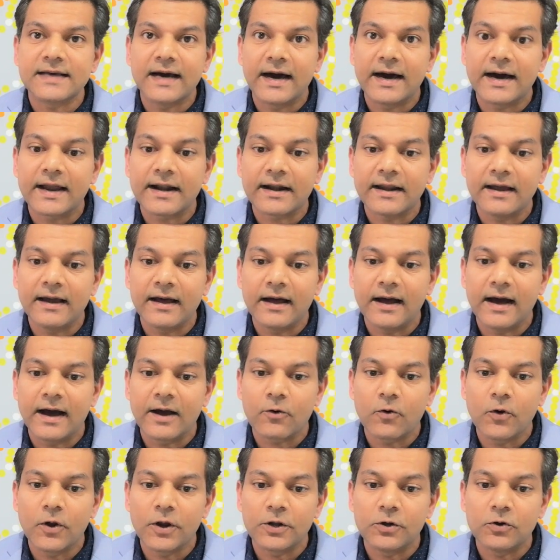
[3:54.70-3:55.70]

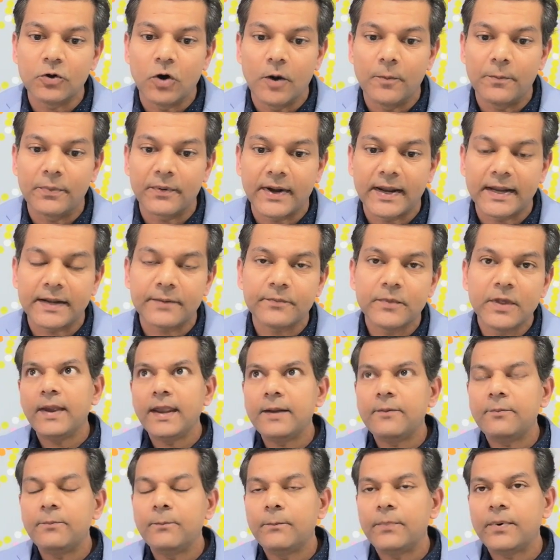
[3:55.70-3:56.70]
are going to operate.
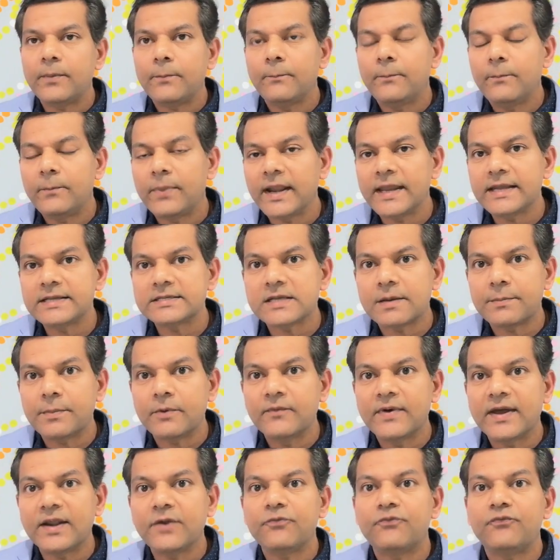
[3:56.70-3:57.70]
It brings up
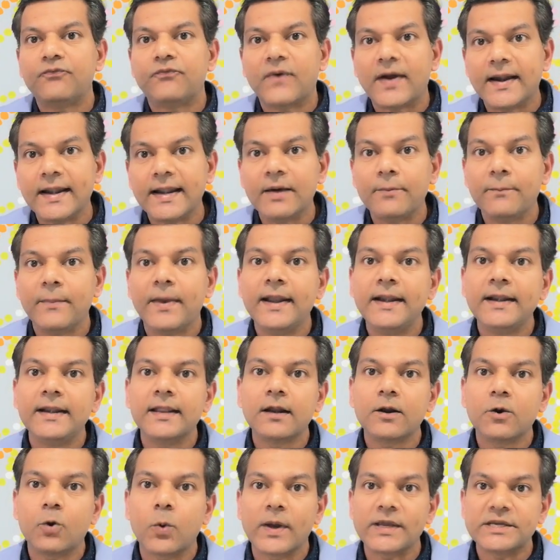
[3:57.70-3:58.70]
a very
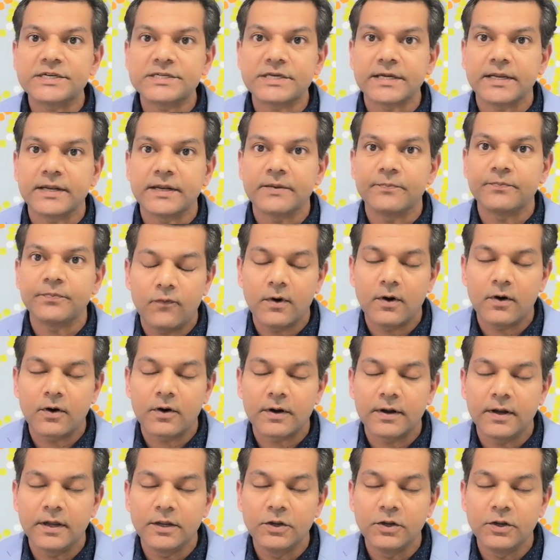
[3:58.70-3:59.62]
fundamental question for